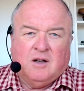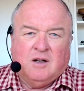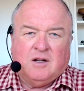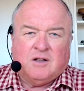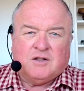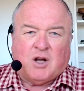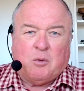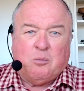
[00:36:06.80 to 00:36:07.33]

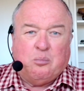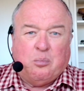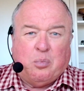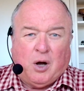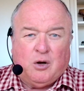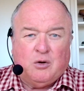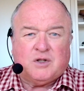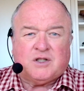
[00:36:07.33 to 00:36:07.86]
So
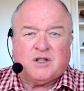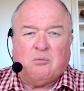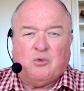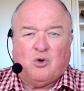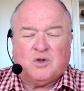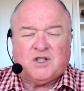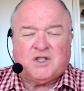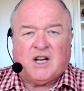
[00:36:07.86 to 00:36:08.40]
boats are more
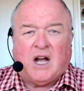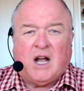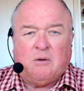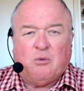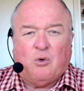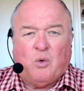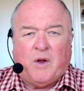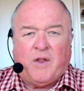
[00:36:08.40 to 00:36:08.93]
stable
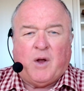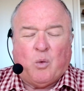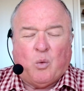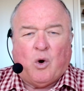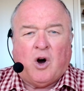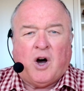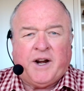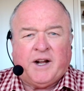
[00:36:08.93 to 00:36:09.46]
when they're
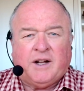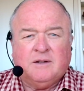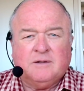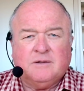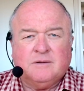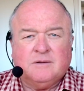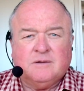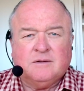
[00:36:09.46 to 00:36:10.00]
wider
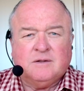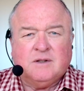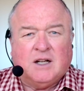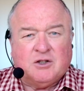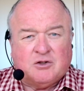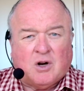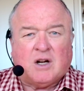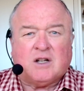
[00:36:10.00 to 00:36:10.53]
and
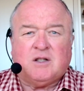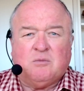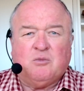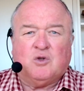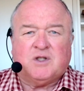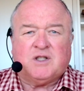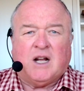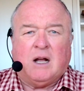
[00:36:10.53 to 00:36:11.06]
trucks are more
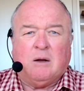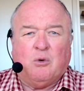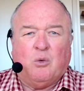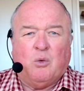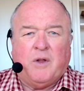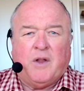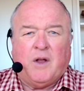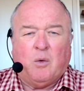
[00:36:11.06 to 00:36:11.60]
stable
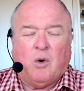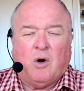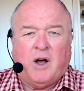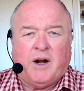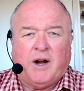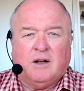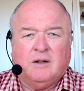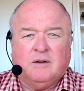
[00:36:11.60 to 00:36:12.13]
when they're wider.
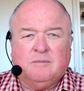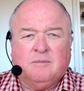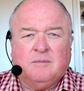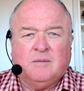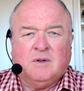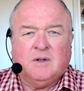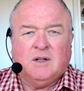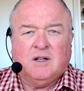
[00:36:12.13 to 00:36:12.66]

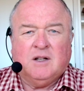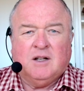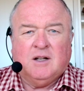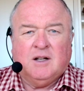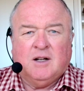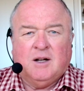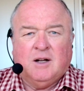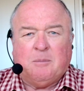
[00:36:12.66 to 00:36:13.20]

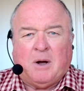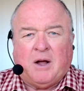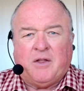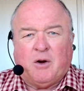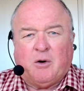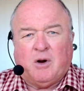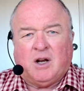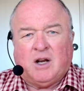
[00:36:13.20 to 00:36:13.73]
But
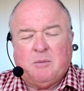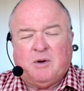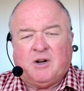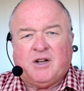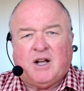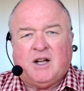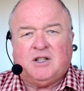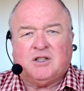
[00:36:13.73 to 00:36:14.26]
there are
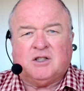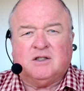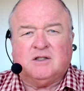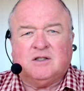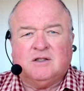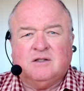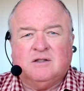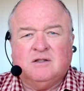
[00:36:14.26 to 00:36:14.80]
limitations,
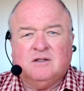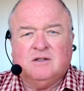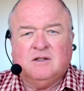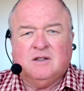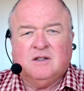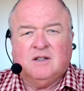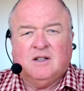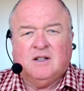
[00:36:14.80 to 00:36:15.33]

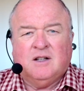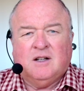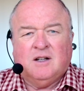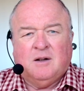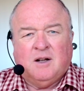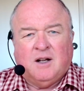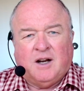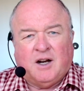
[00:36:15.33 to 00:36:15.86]

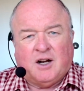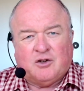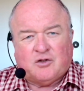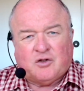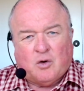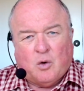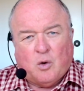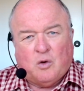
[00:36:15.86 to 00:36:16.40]
and it's
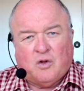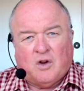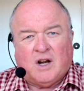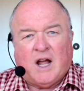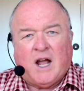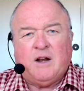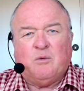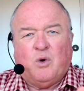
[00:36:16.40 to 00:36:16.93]
called the
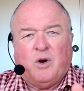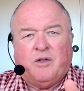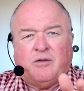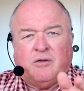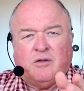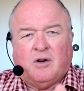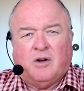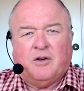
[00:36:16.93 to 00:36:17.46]
lane width
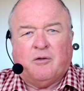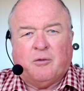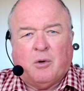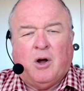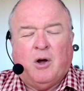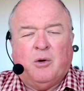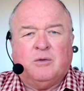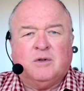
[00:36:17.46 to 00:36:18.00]
on your
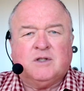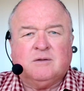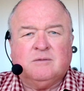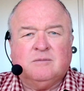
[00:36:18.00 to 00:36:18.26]
roads.